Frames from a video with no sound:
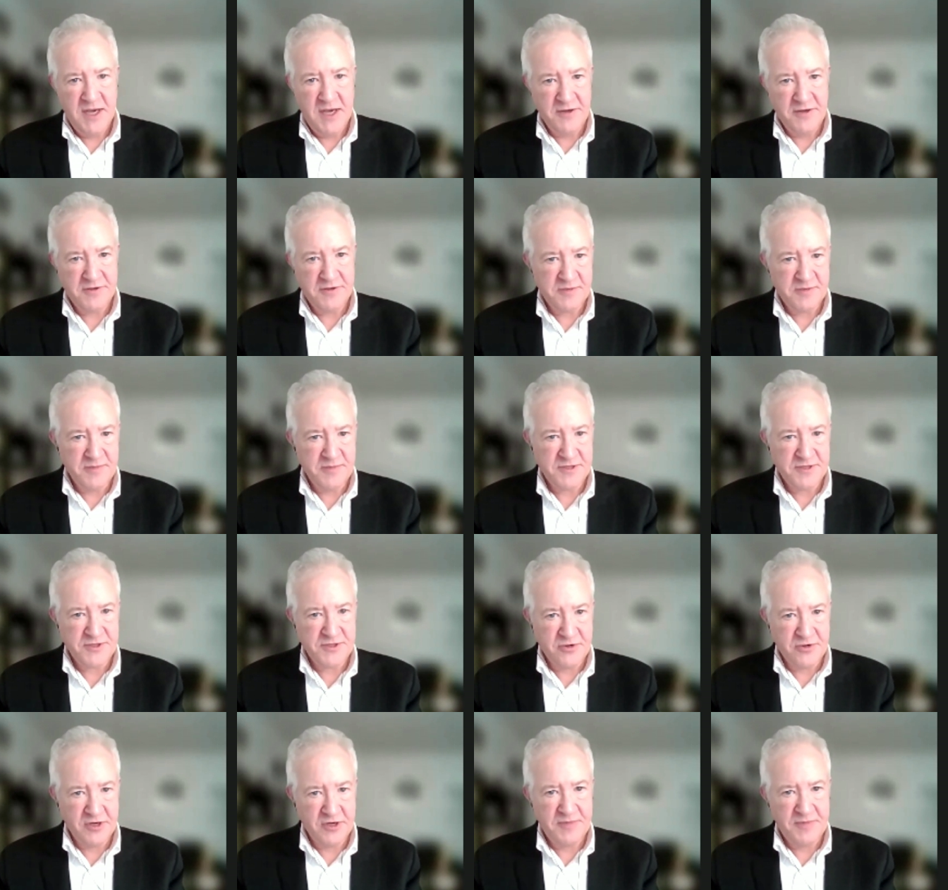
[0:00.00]
I do some
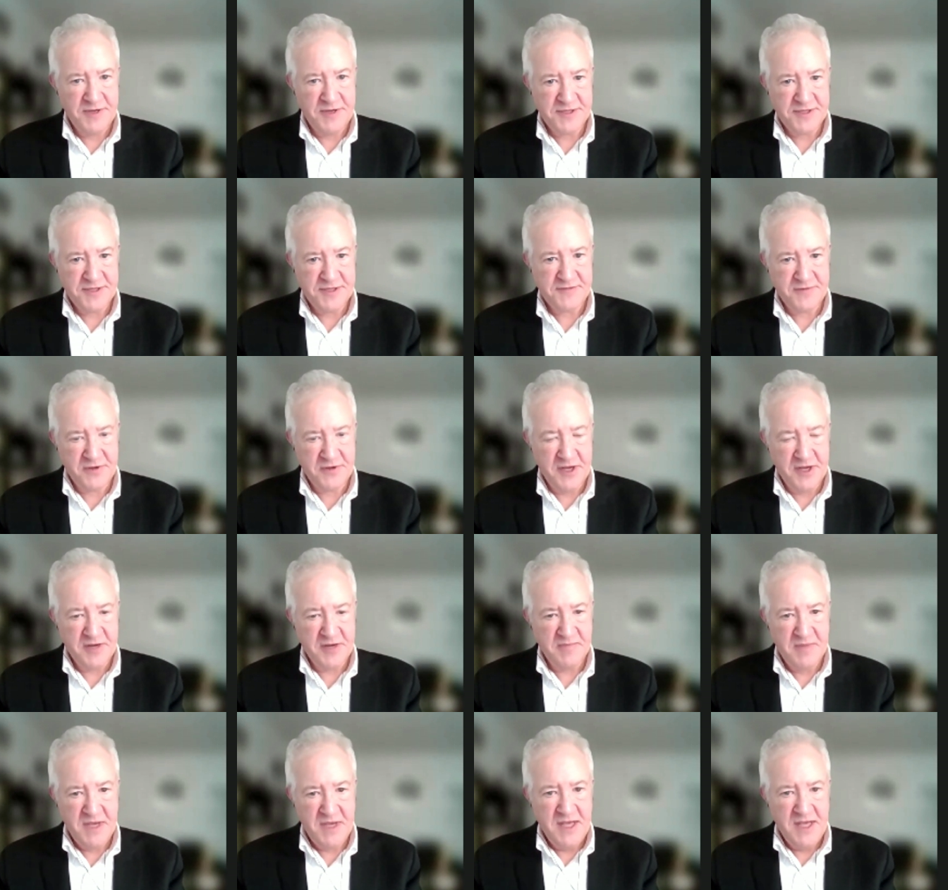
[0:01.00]
historic pieces for
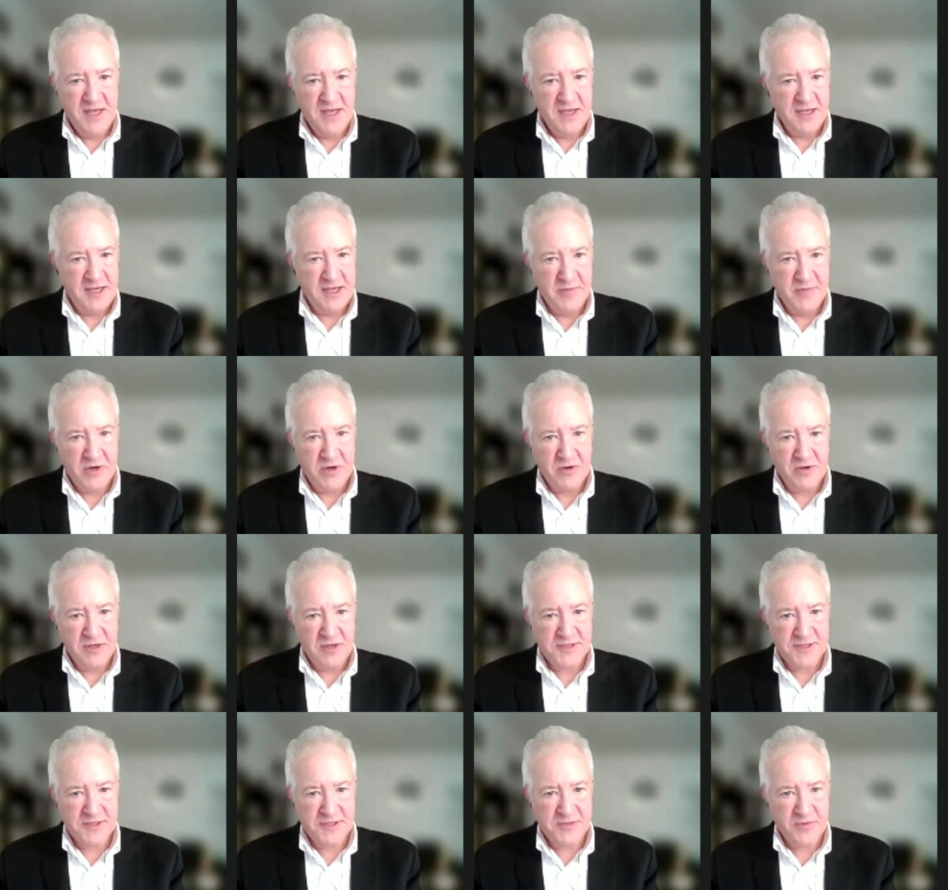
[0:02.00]
them. Came
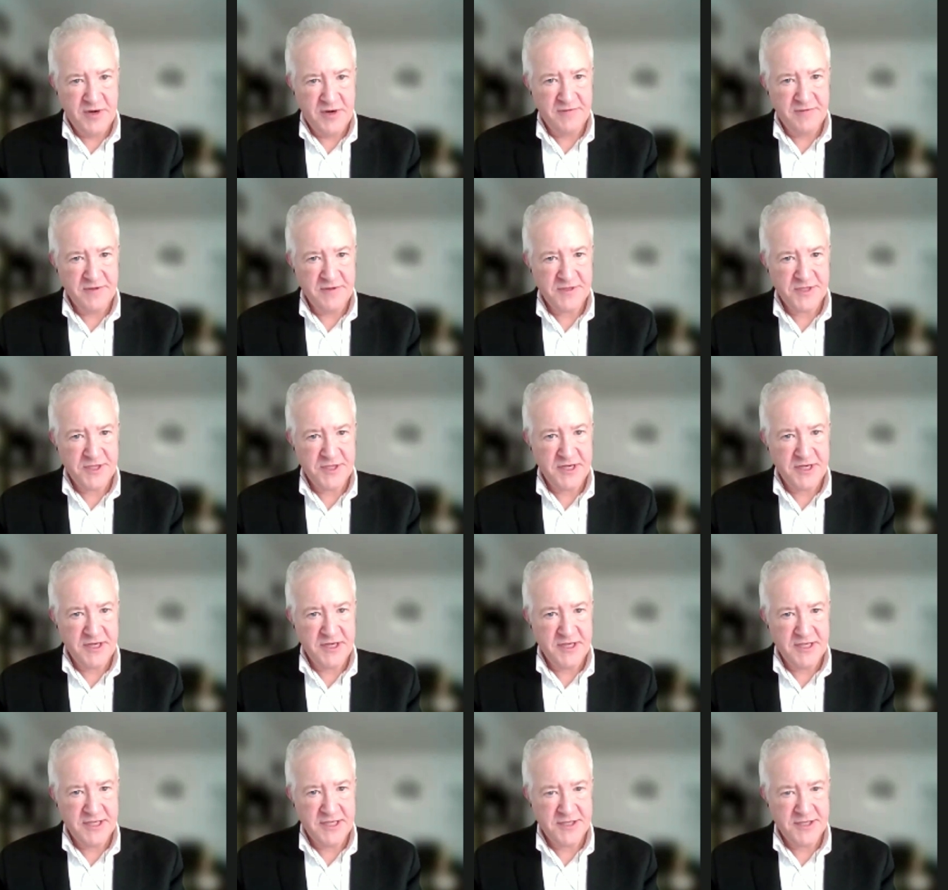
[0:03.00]
across this reference
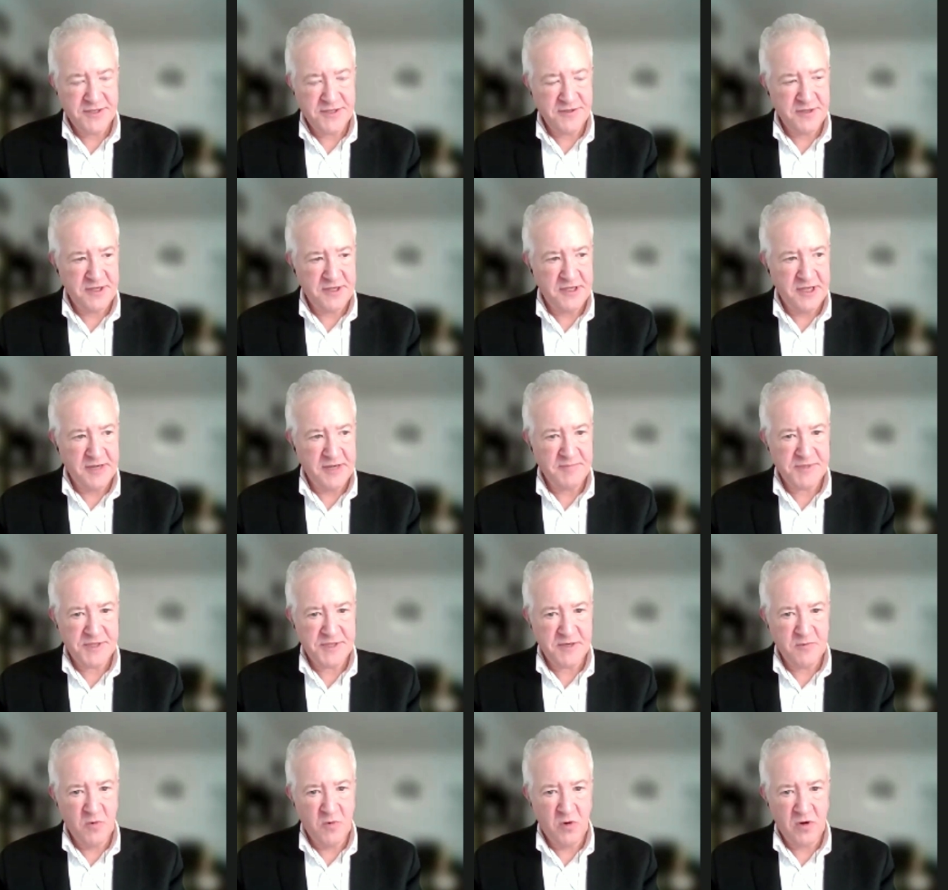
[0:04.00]
online to the
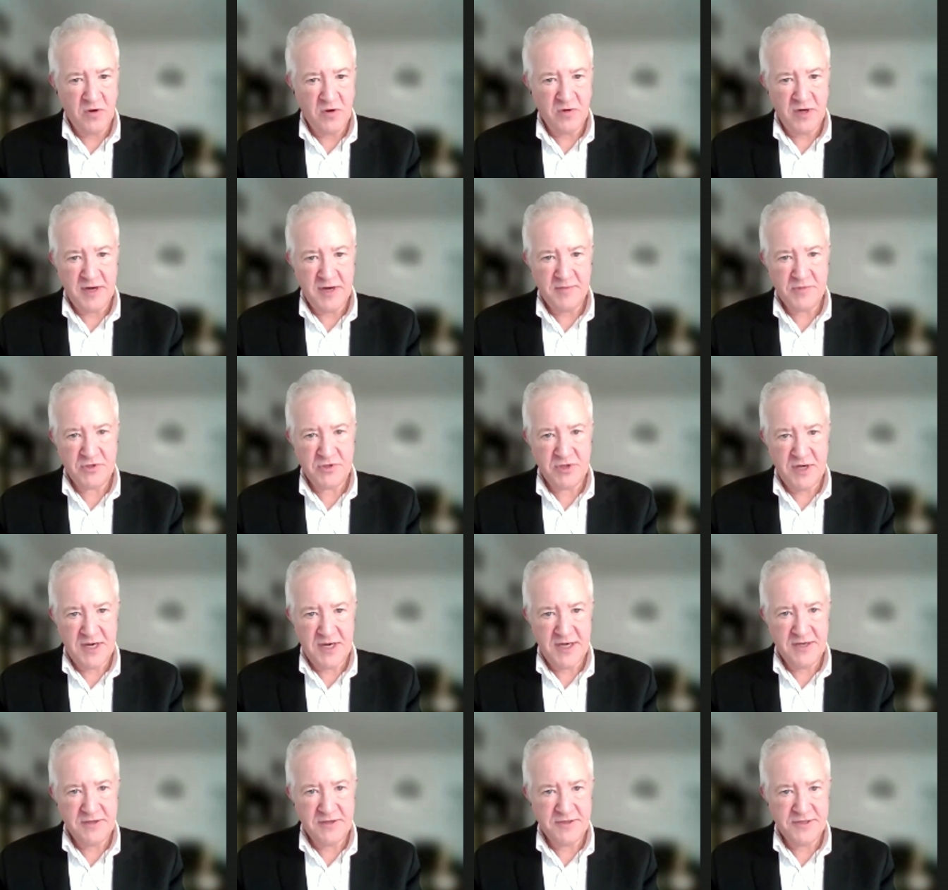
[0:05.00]
Leipzig war crime
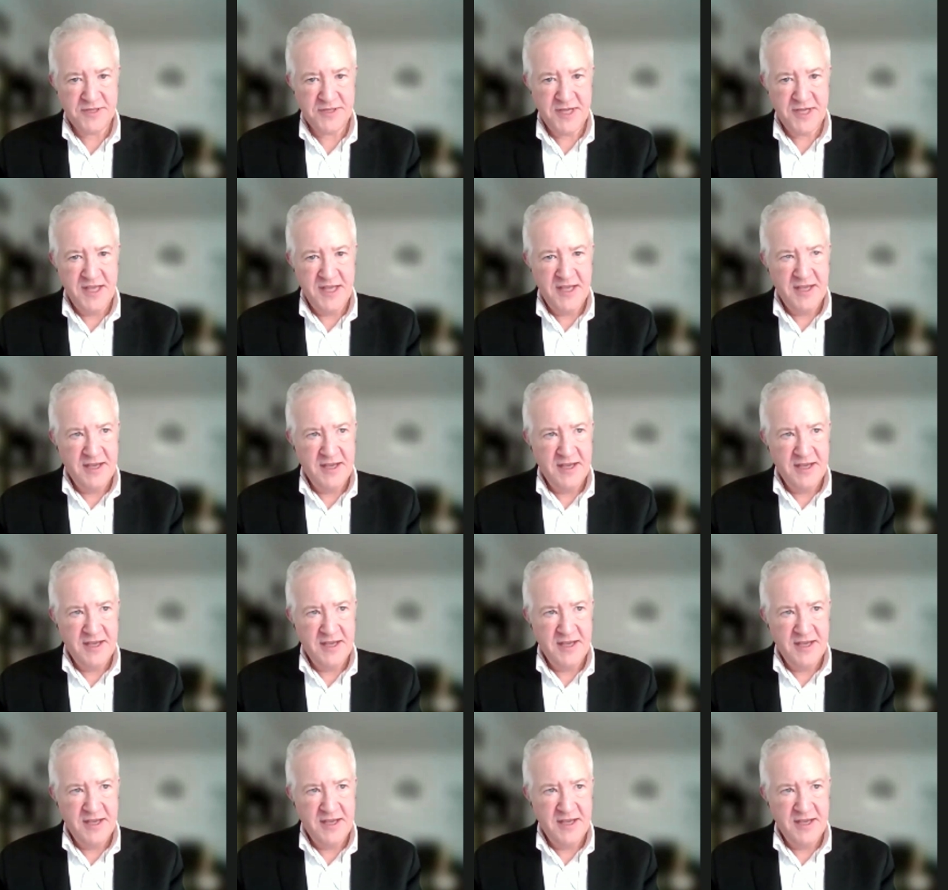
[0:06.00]
trials